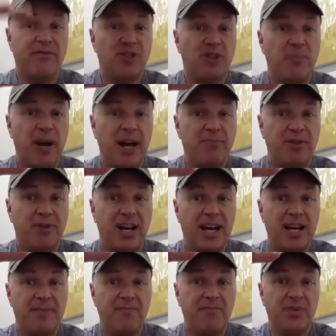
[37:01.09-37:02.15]
of the
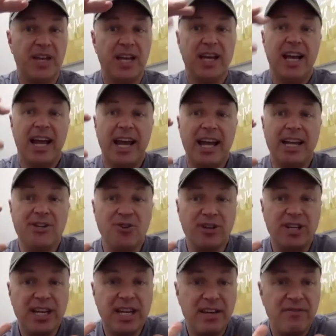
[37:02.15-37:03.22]
pipeline, and you're
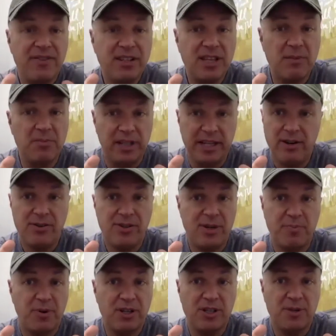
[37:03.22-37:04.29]
giving them leadership
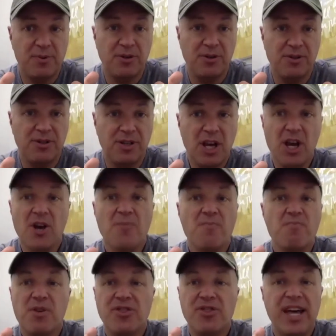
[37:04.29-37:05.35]
principles,
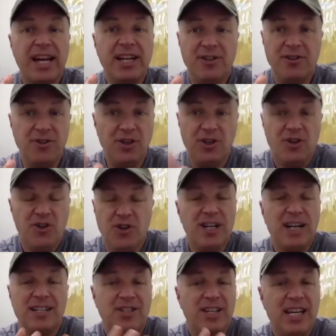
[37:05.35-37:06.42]
but you're
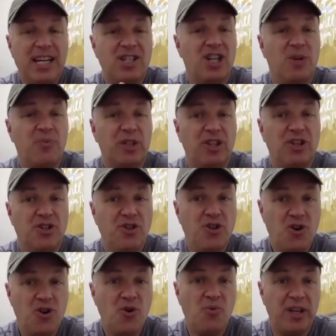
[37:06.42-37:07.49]
not teaching them what to
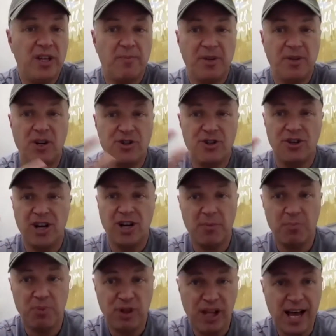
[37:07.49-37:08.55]
do with it because you're not
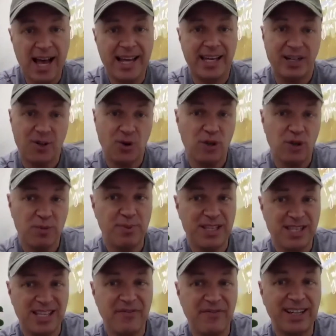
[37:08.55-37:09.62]
applying it to a
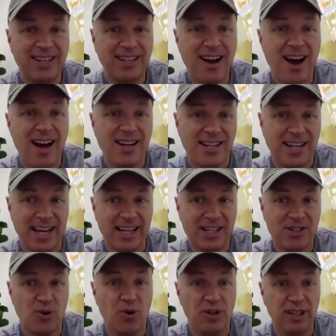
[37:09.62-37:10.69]
specific context
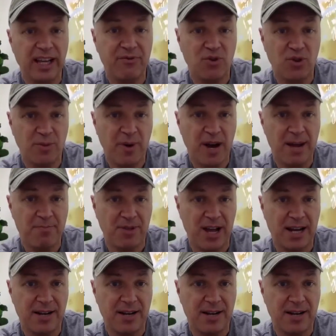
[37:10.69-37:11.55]
or level of the pipeline.